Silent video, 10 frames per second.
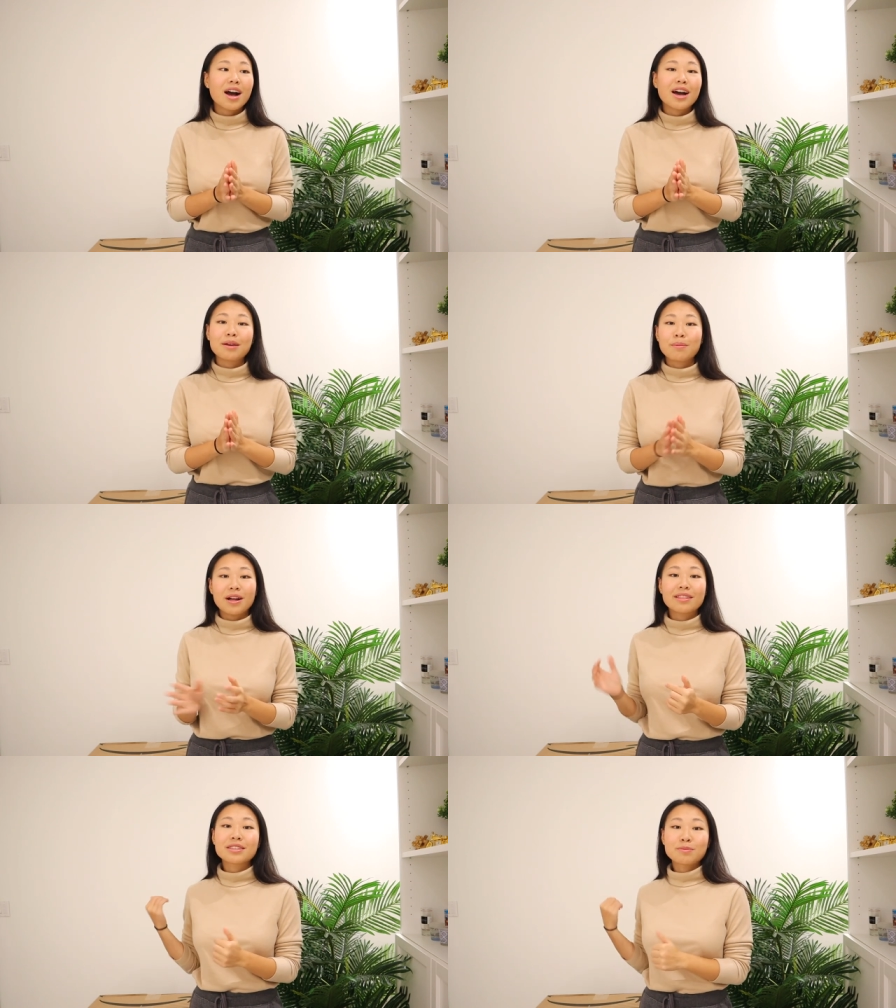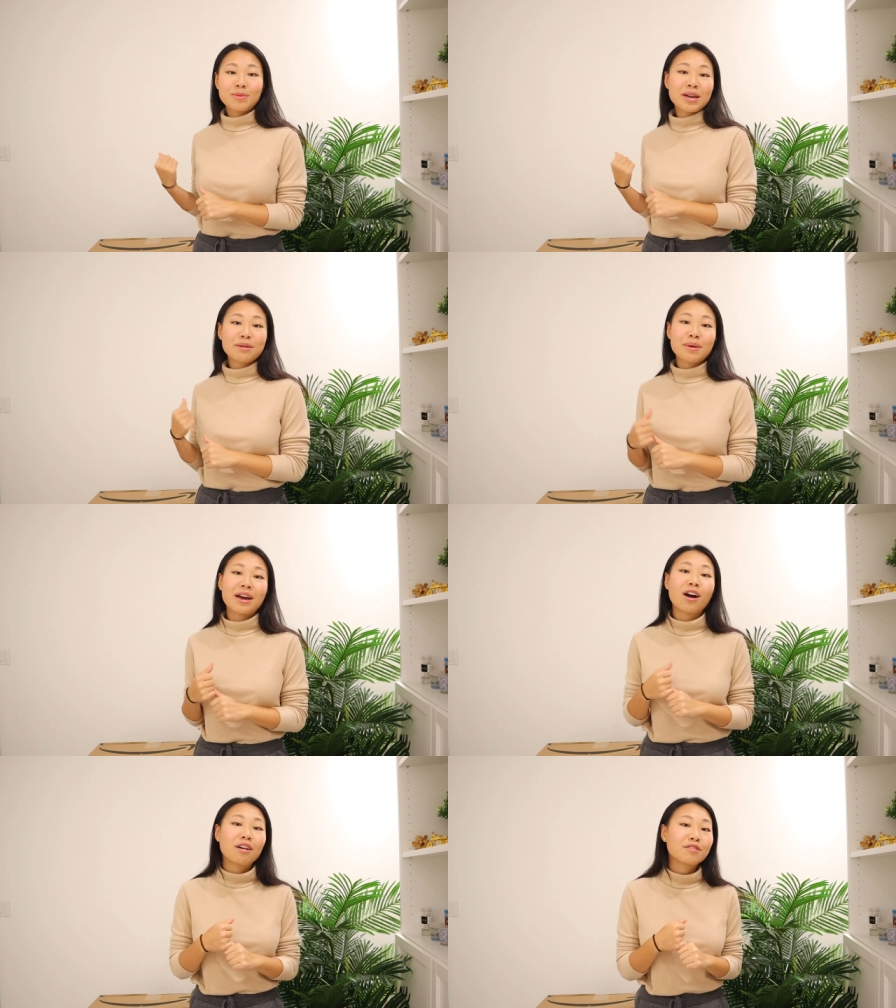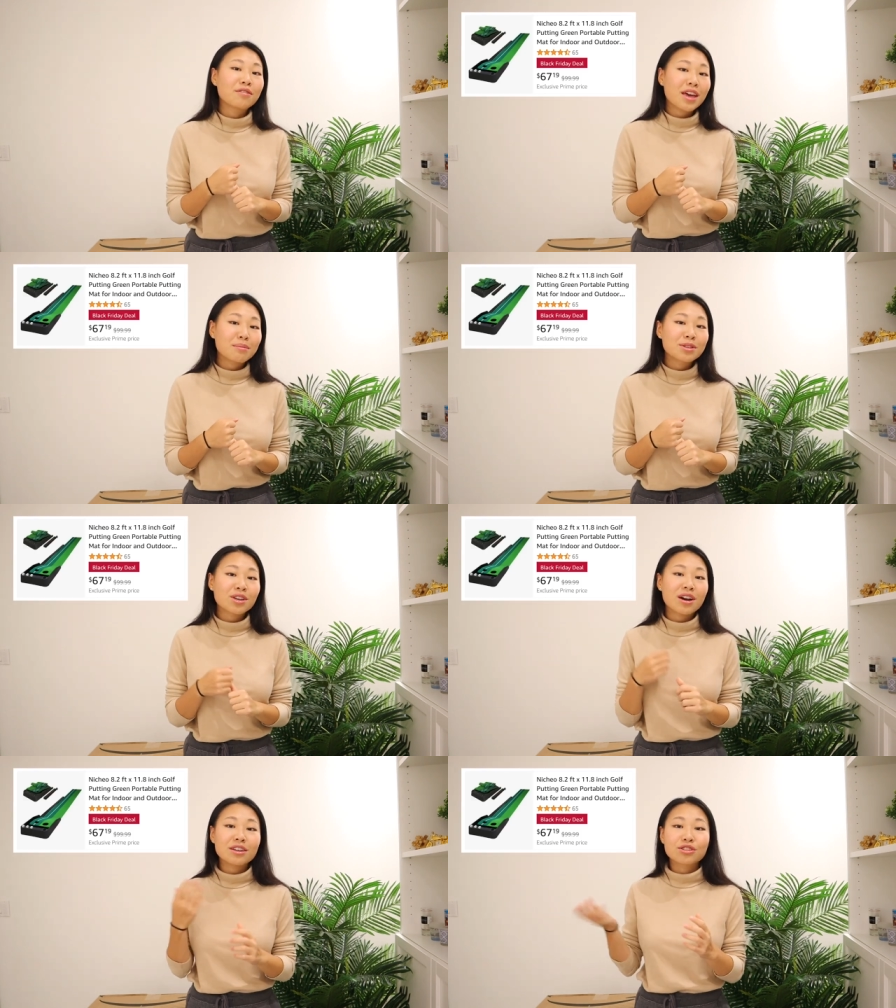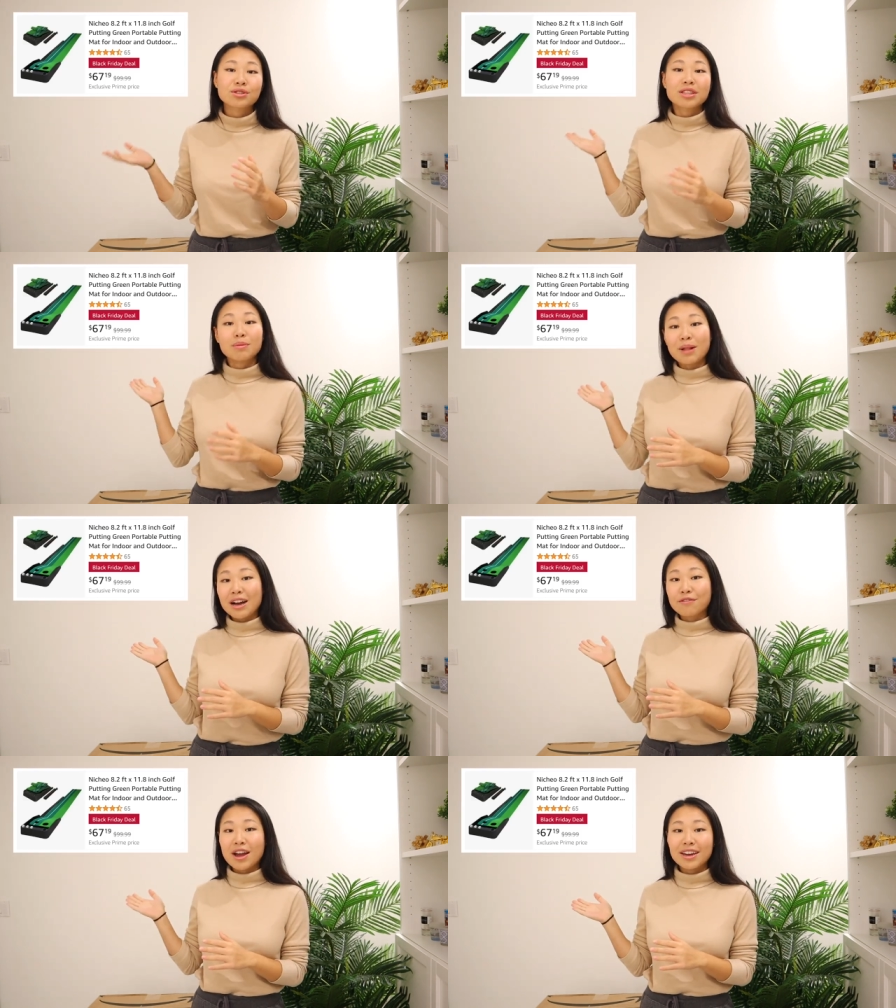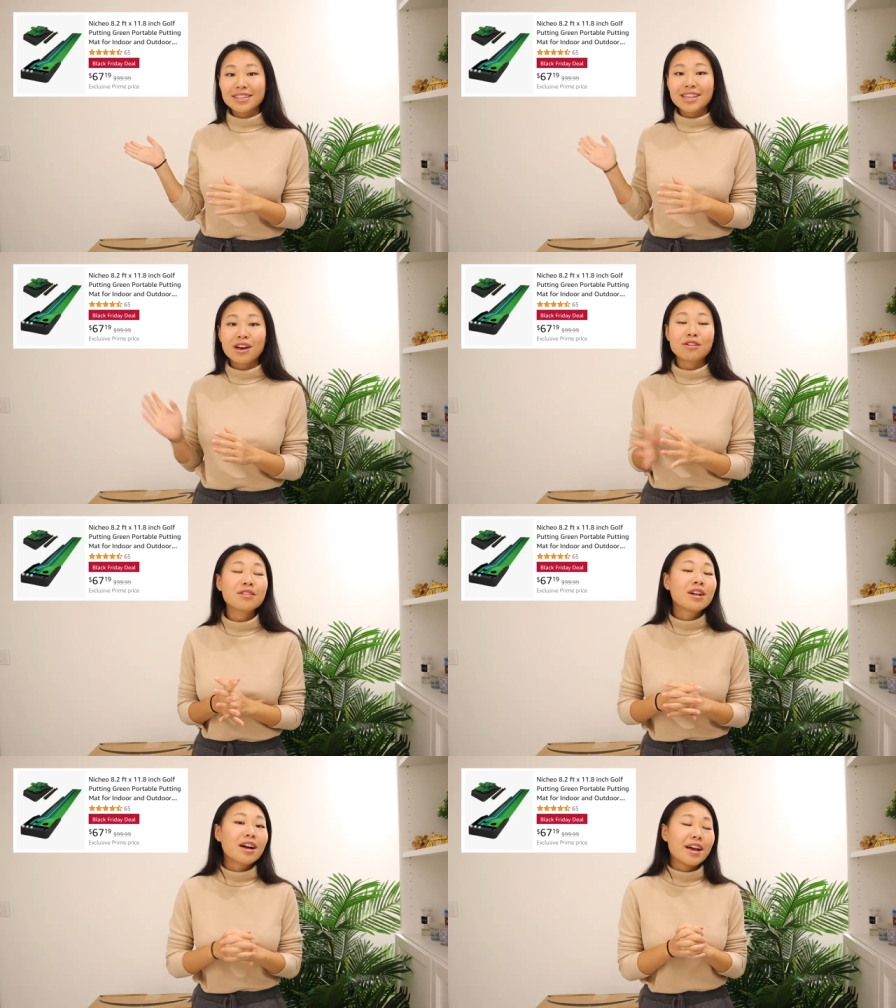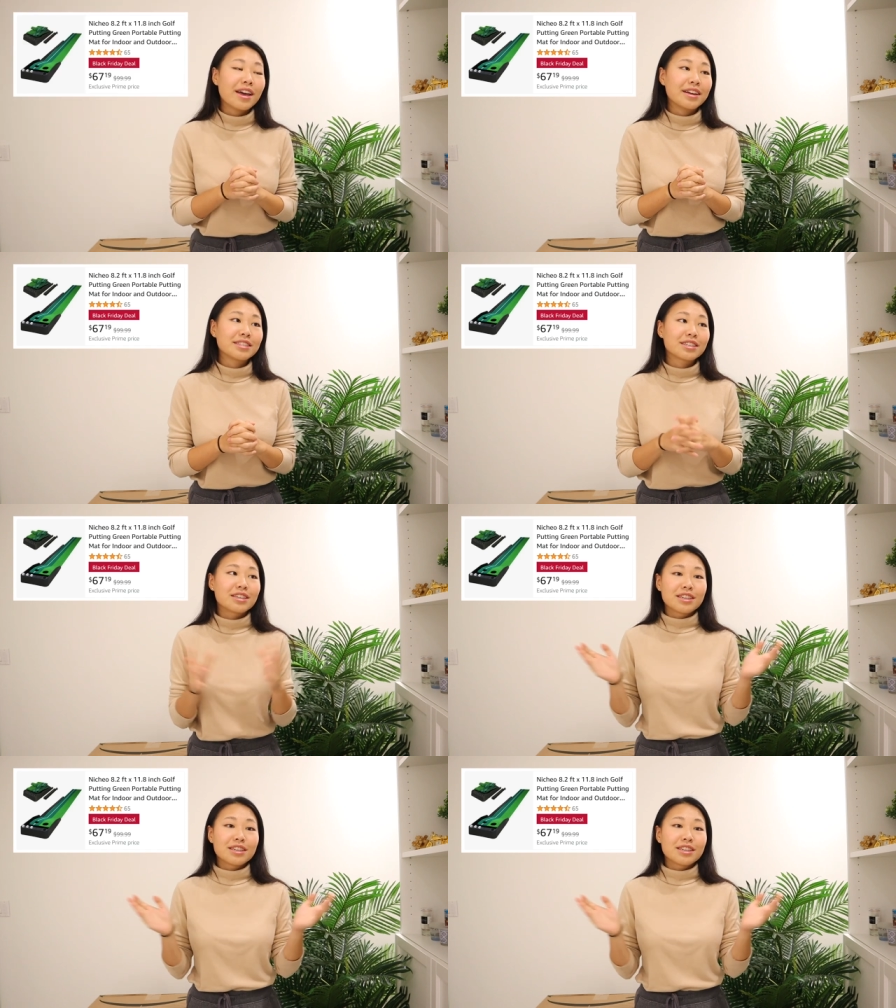I bought this putting mat off of Amazon during the Black Friday sale and